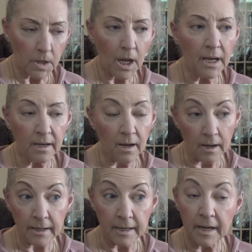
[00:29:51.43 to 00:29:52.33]

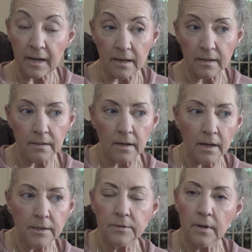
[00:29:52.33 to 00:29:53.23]
I can.
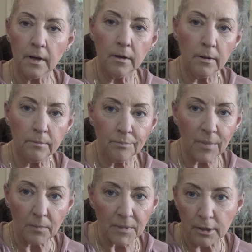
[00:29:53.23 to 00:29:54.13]

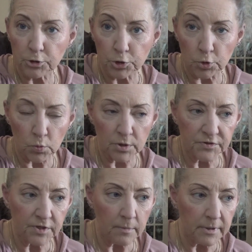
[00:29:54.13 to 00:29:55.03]
I'm not sure
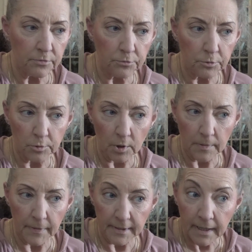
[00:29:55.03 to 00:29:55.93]
what's coming through
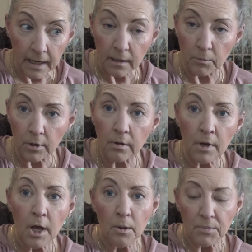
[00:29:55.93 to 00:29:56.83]
on the camera,
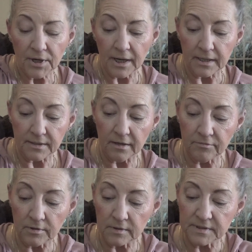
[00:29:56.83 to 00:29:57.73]
but I can
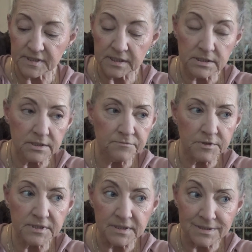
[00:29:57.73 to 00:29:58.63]
definitely see a
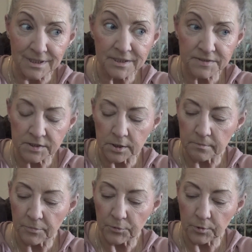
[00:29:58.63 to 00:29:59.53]
difference. It does
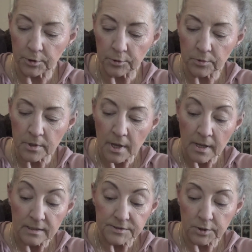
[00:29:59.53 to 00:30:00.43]
come through.
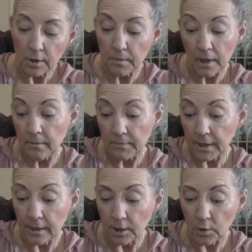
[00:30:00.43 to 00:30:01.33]
So I'm
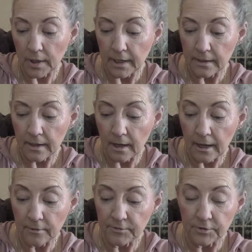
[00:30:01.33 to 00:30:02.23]
going to go ahead and I
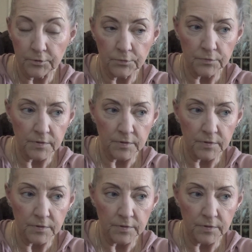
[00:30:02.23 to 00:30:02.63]
have to do